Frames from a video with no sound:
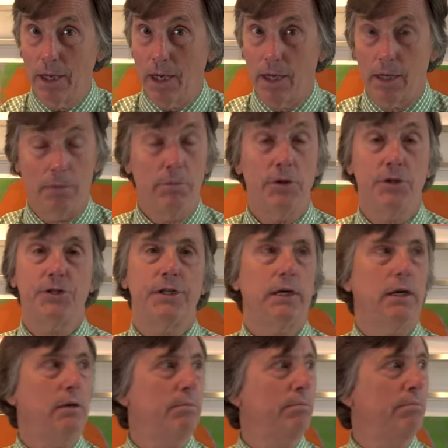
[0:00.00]
And a
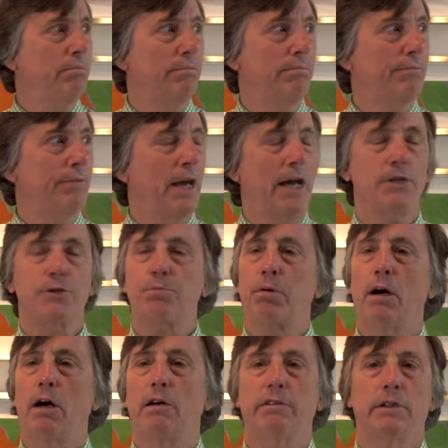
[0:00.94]
museum as
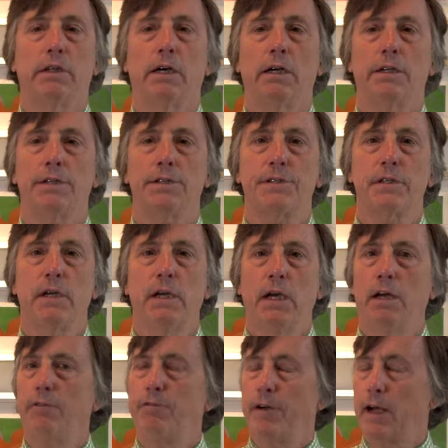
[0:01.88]
provenance,
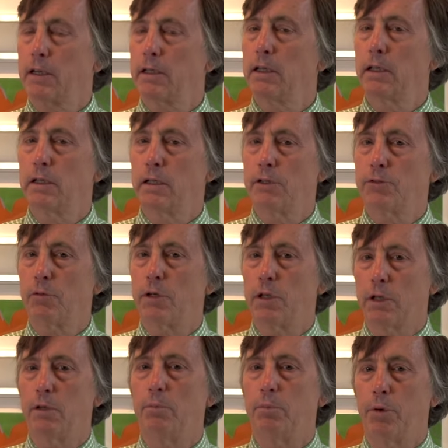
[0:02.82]
in fact, it's one
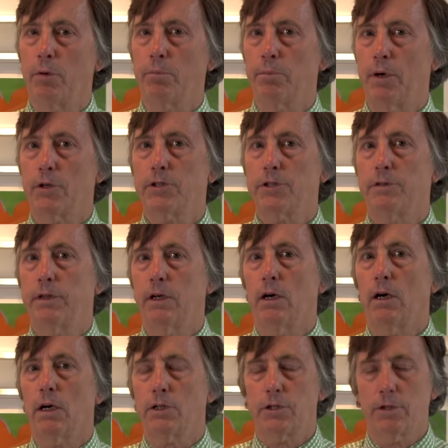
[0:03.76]
of the important parts of the
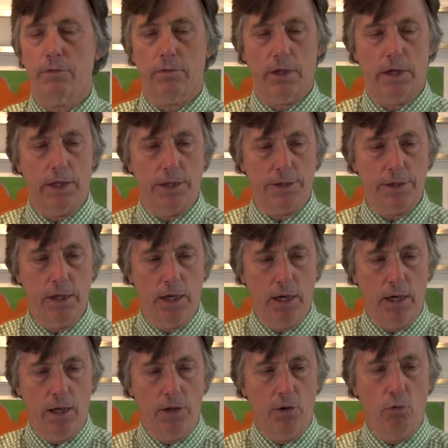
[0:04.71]
auction, right, is
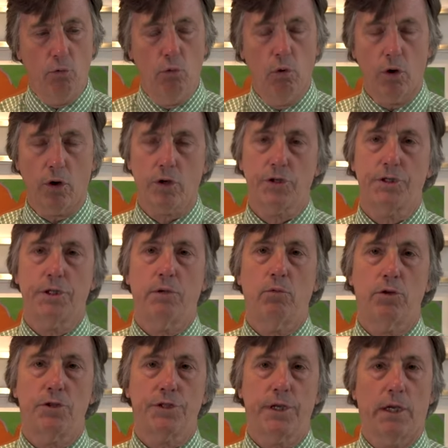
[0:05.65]
the works that
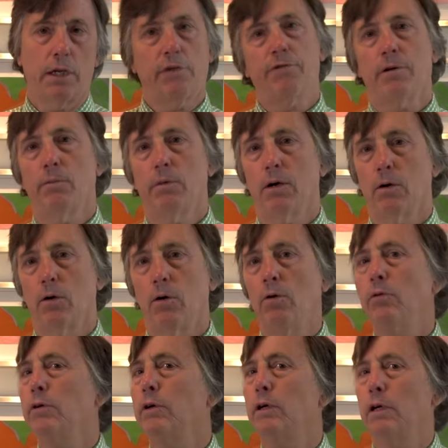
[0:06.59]
we're selling from our
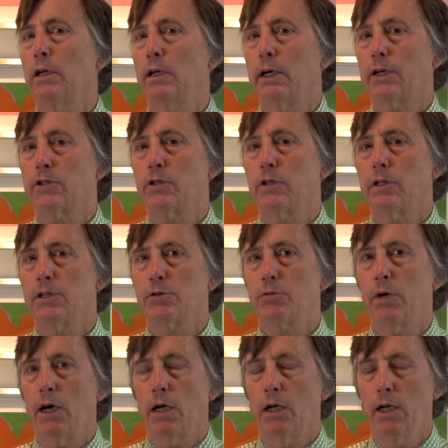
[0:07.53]
own collection as
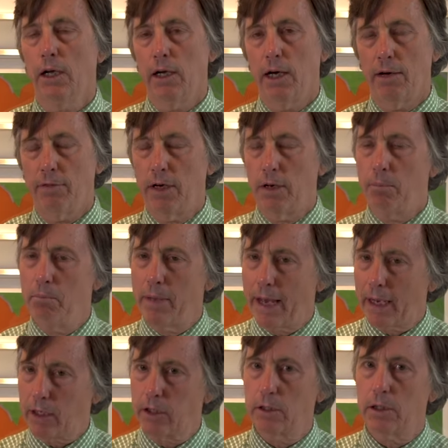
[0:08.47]
well have an
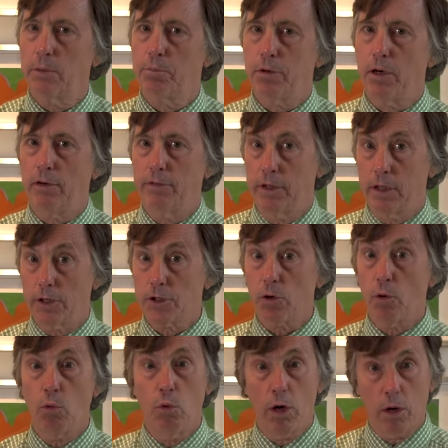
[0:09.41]
immaculate provenance.
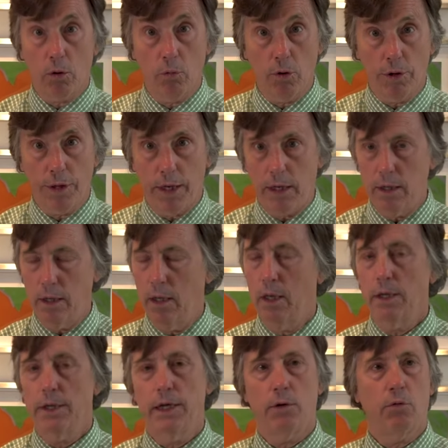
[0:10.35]
Where were they?
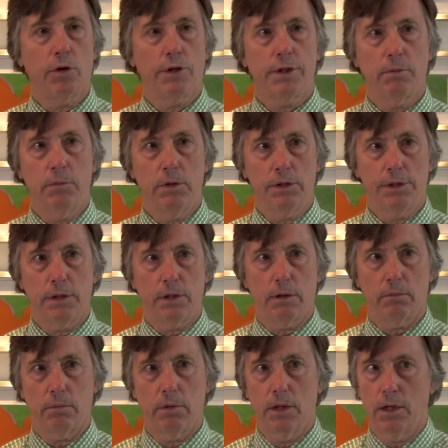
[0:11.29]
They were at the
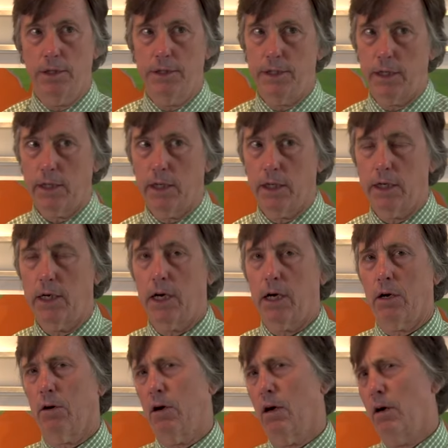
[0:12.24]
museum, taken
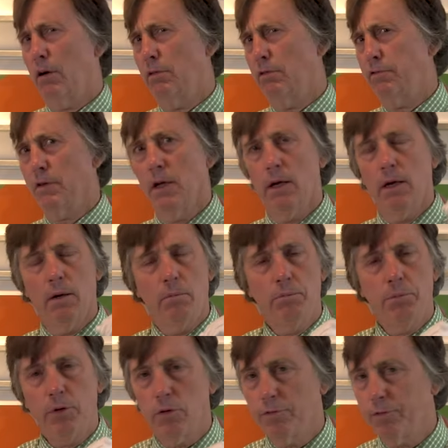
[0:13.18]
care of,
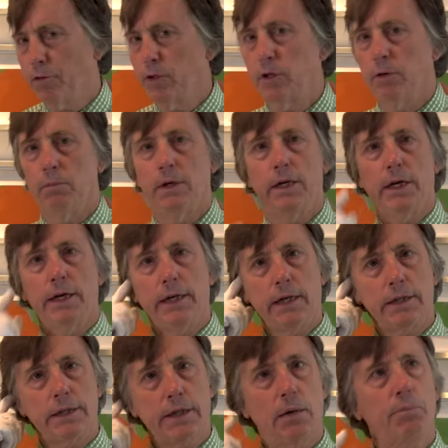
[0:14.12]
beautiful humidity
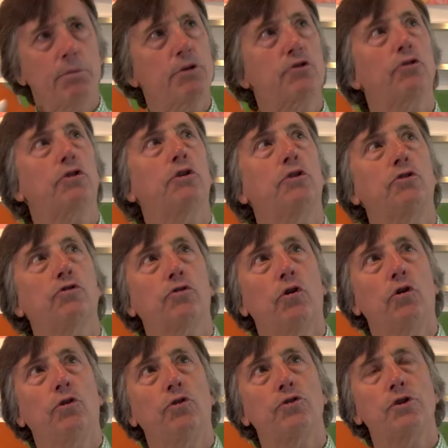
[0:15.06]
and temperature
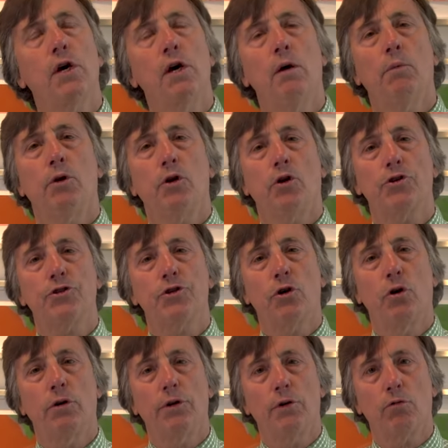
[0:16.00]
controls, but
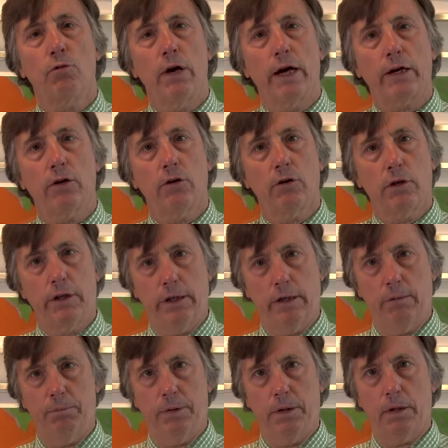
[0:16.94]
also the record
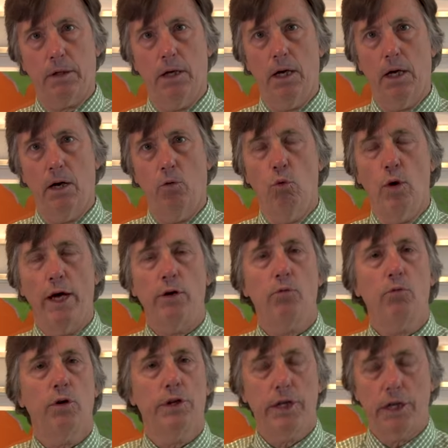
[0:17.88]
keeping.
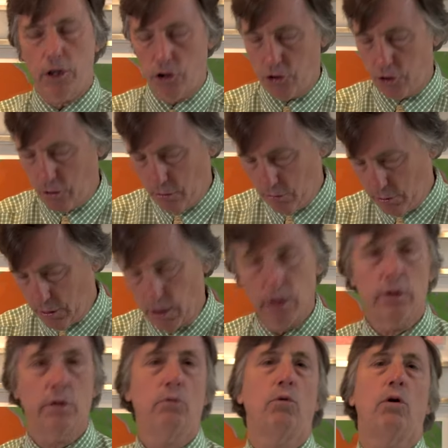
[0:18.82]
When were they shown
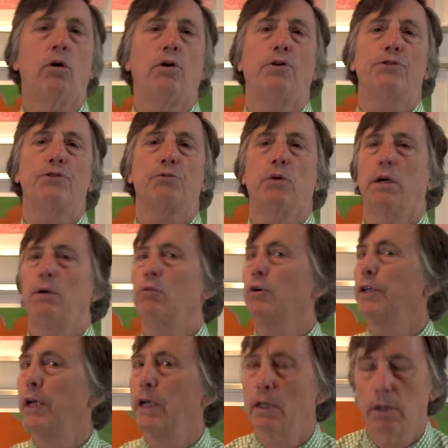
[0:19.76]
on the walls? When
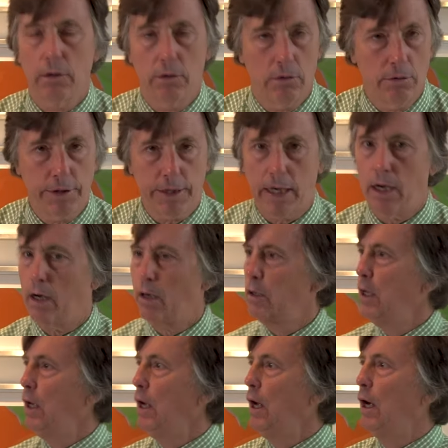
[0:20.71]
were they loaned out?
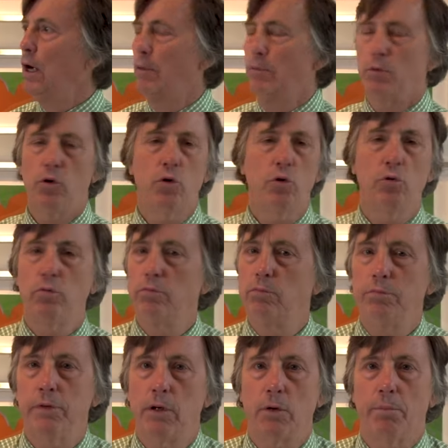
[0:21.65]
Um, who,
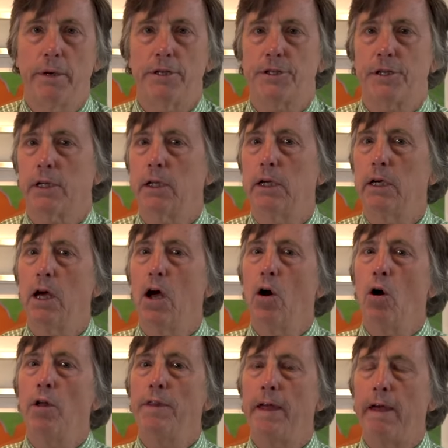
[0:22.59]
you know, basically
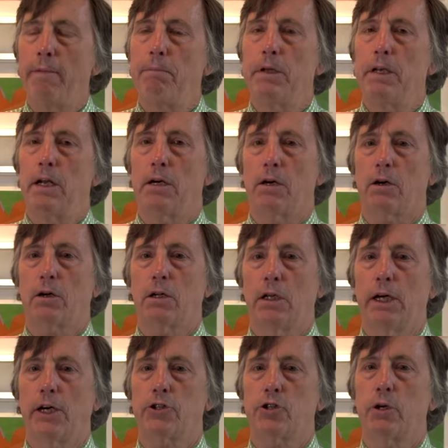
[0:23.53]
they've been in our
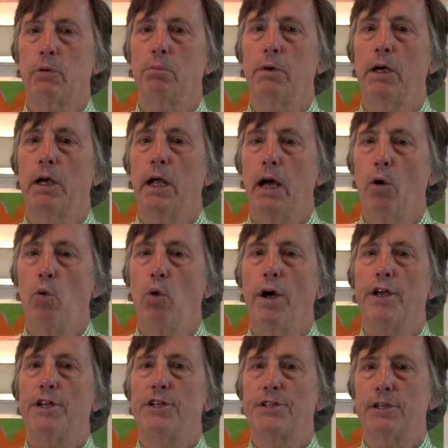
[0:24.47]
collection, but
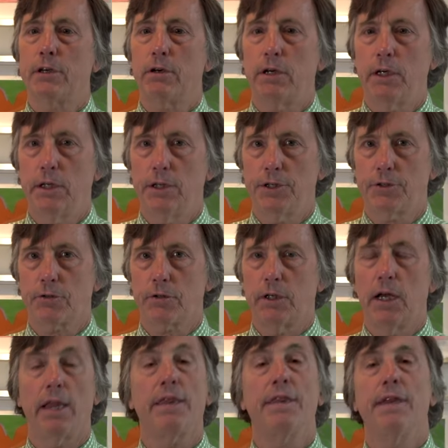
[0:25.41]
what is their
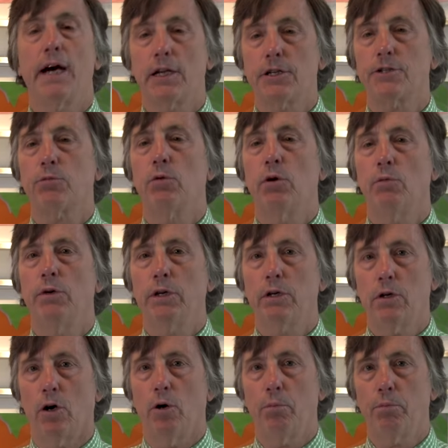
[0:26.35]
history? That's what we
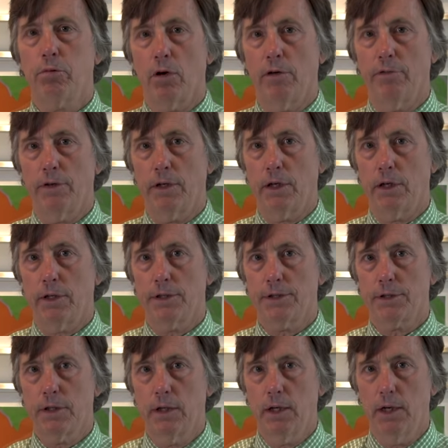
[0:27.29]
call
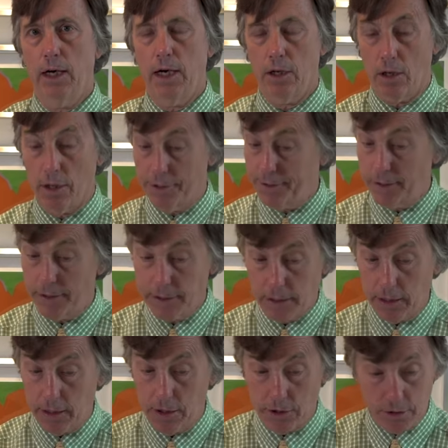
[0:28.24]
provenance. And
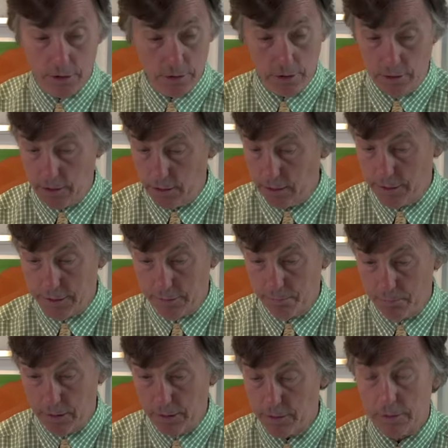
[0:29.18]
authentication is,
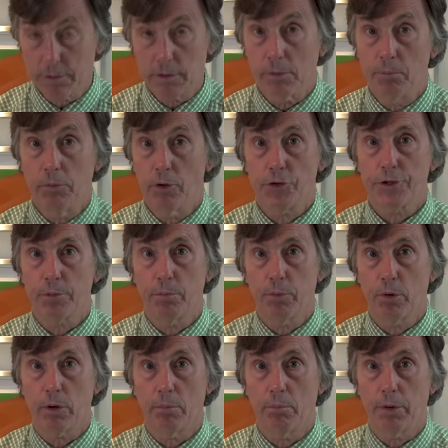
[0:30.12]
is the most
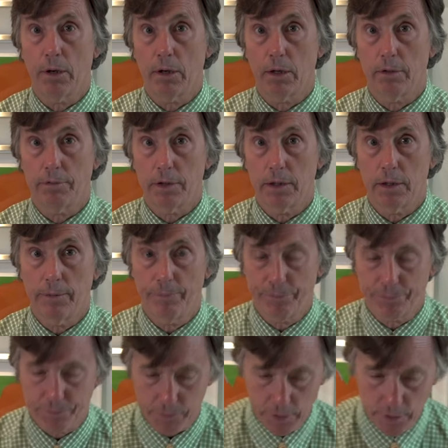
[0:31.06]
important part of it.
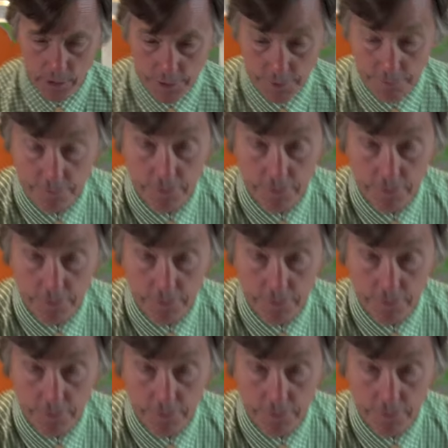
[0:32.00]
It's a